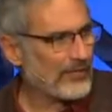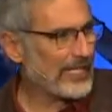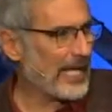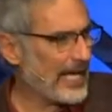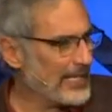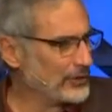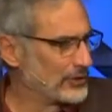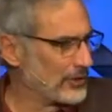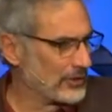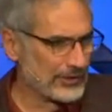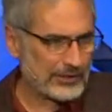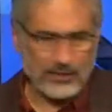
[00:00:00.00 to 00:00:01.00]
of the
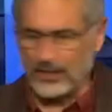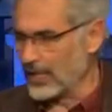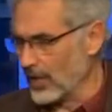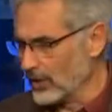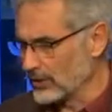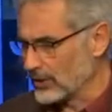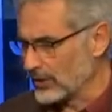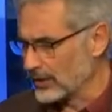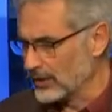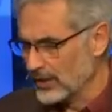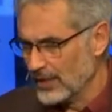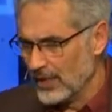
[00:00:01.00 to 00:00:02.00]
angels to the
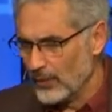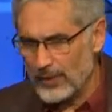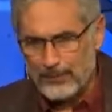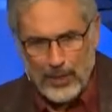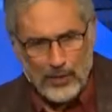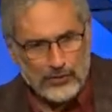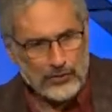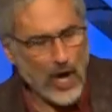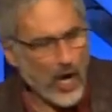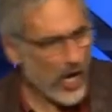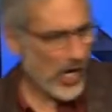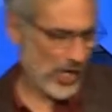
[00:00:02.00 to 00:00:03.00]
altar with a pair of
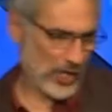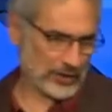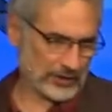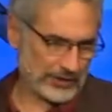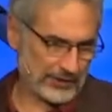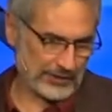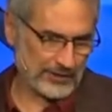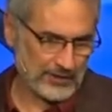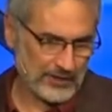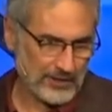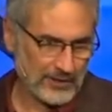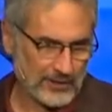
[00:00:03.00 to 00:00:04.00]
tongs
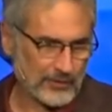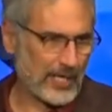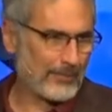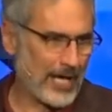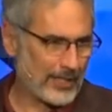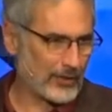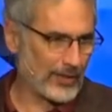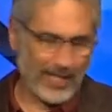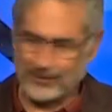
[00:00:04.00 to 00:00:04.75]
to grab a hot coal.